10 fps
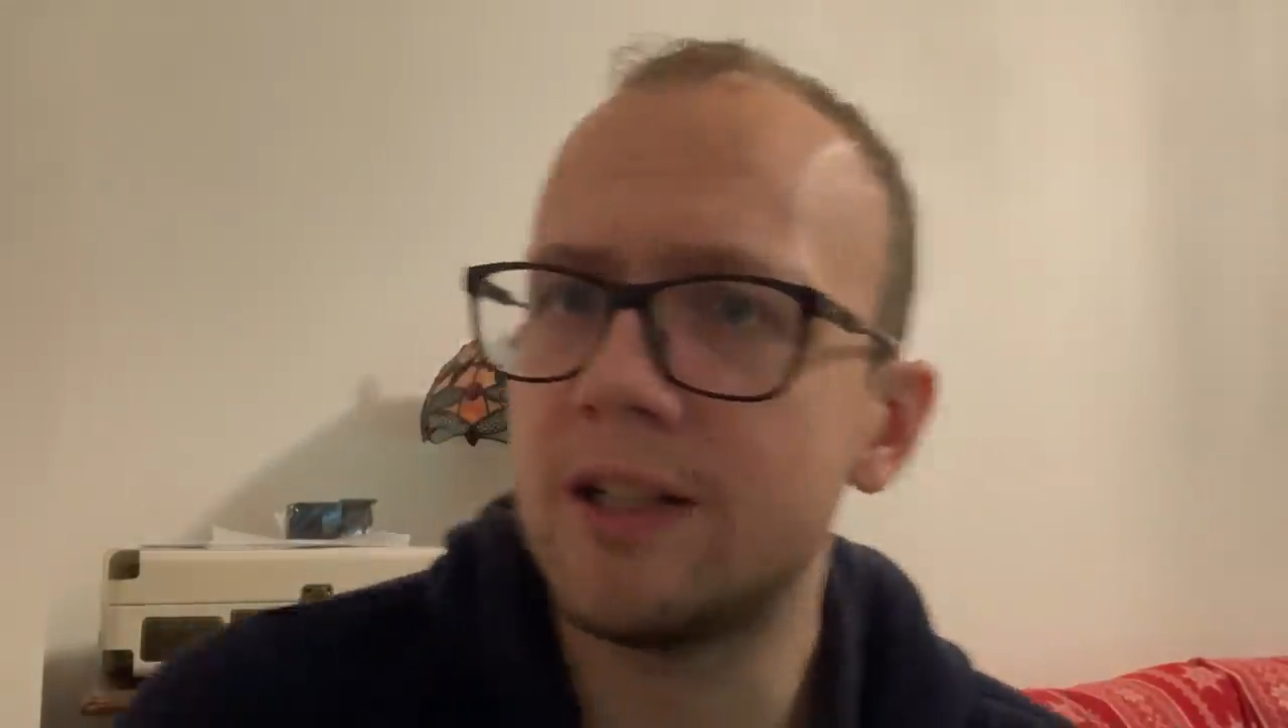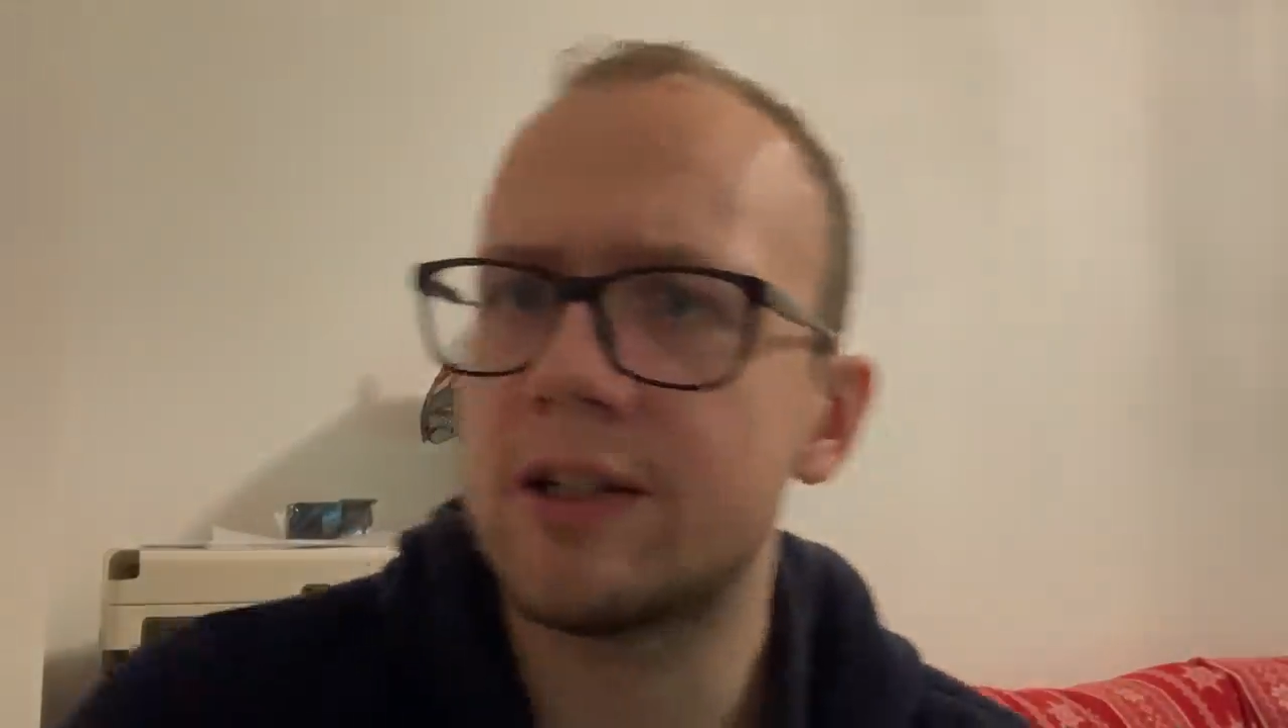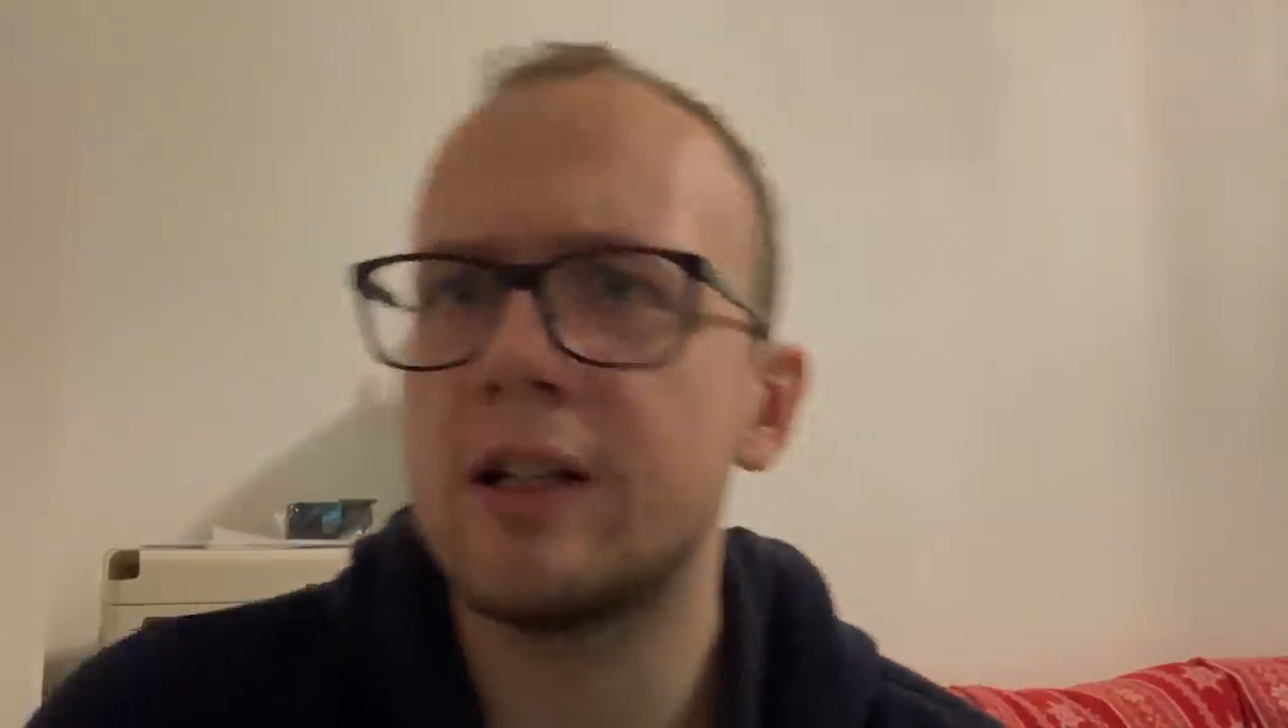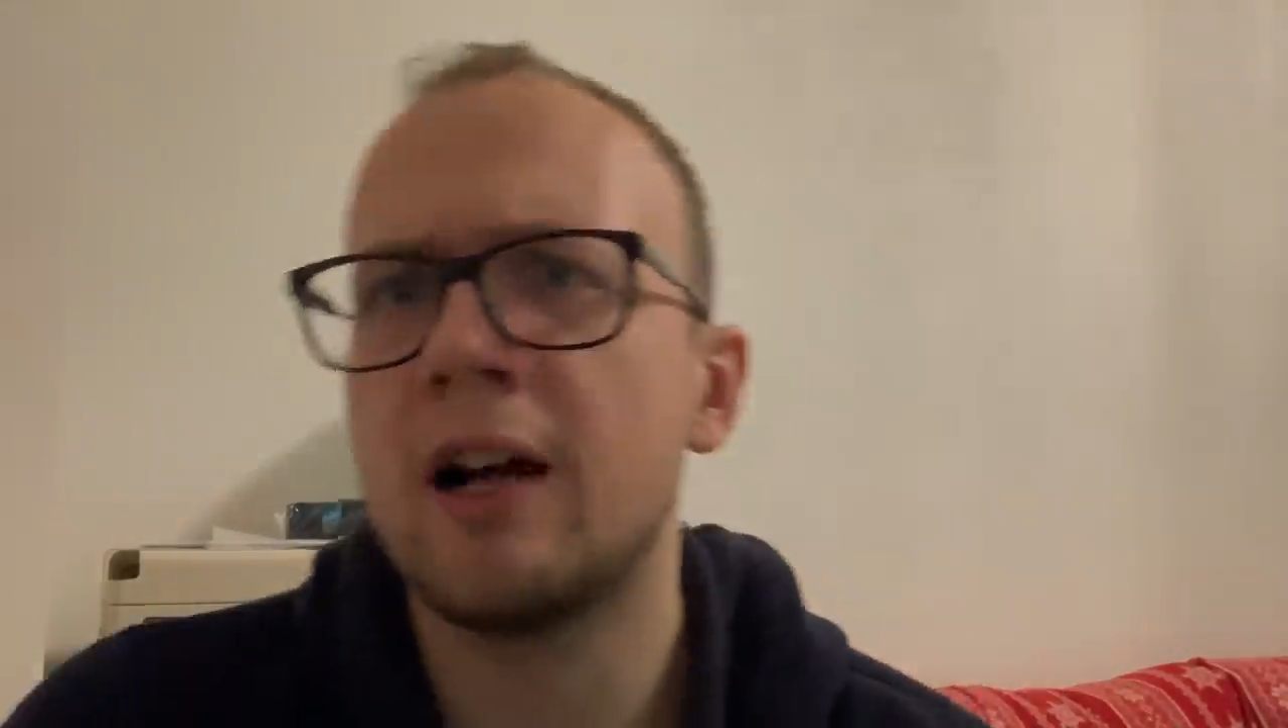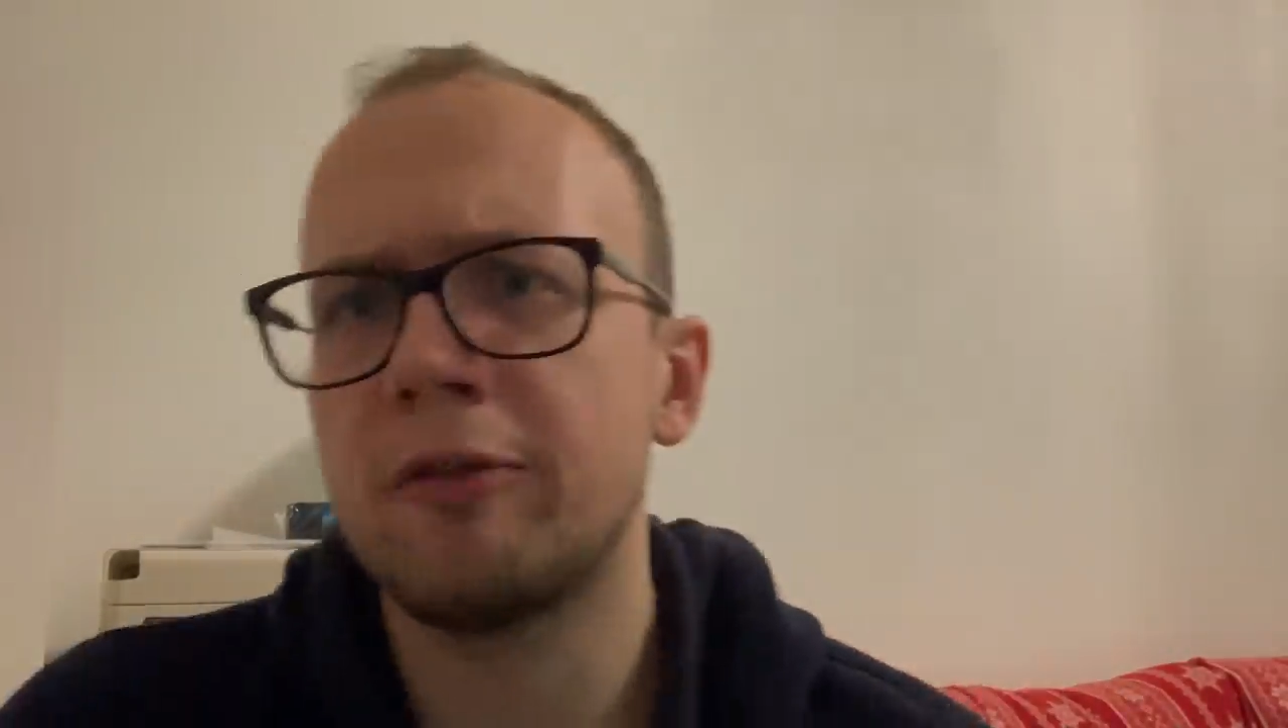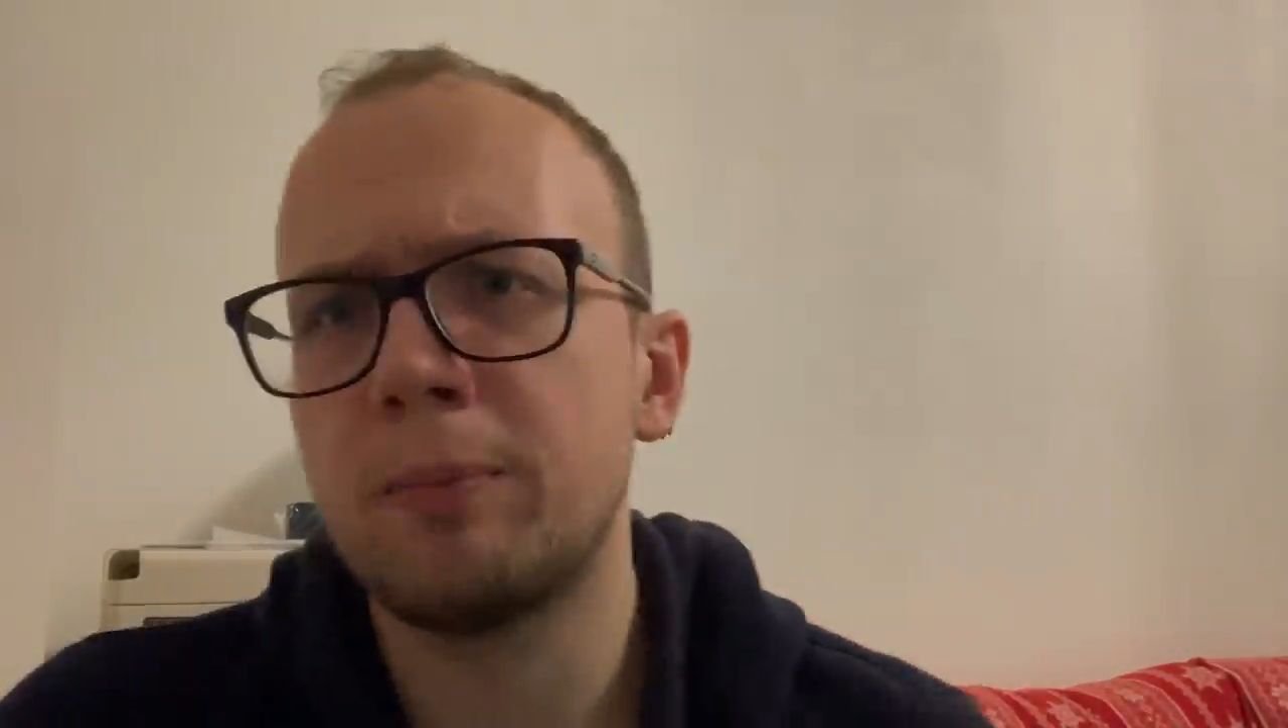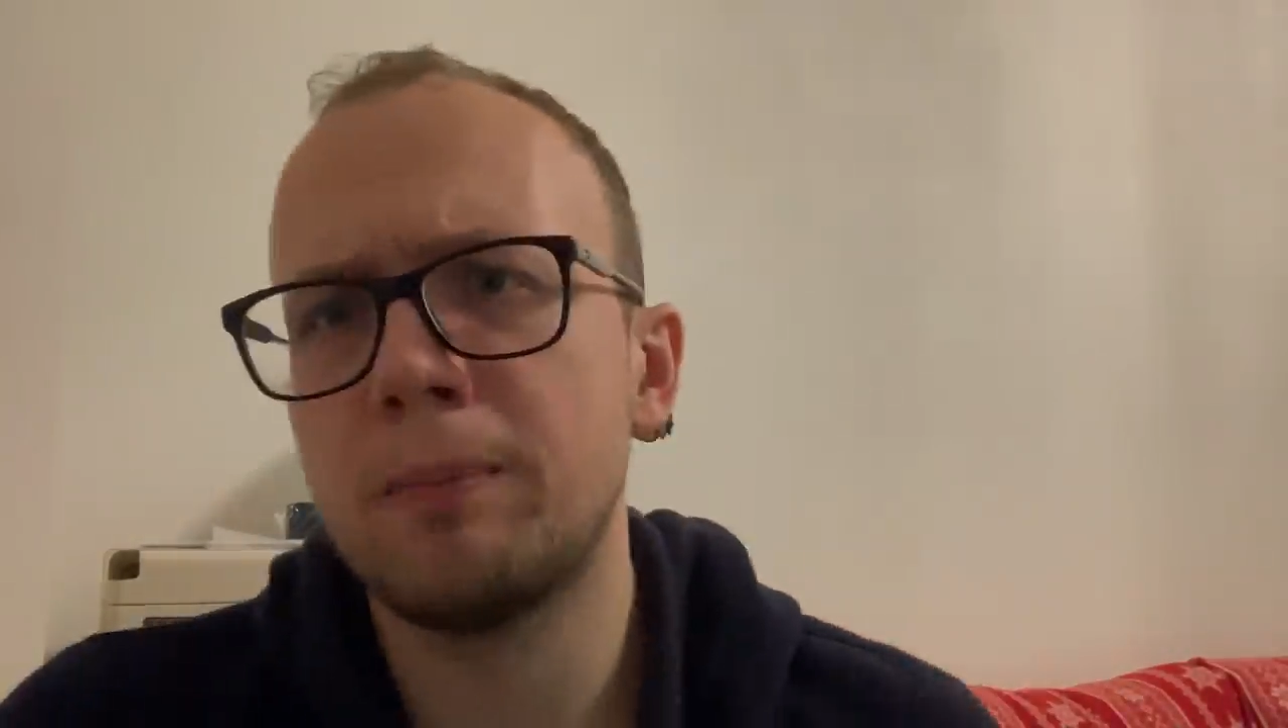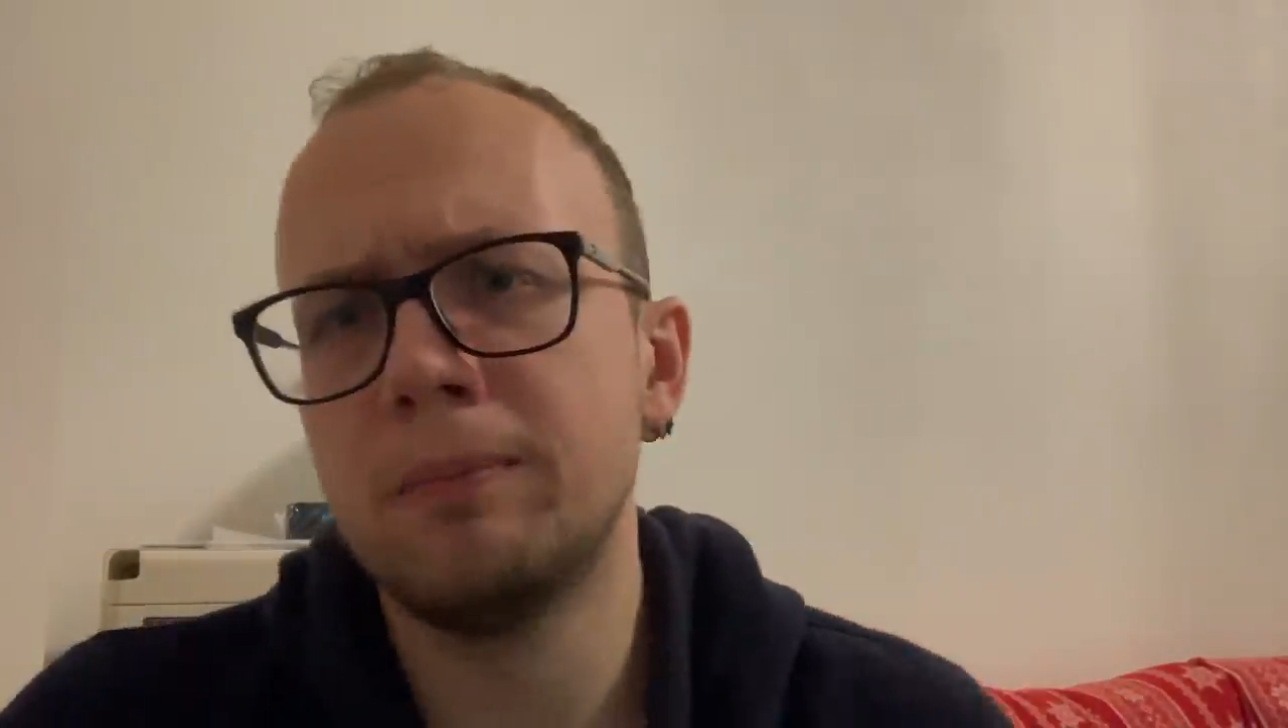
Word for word: and stuff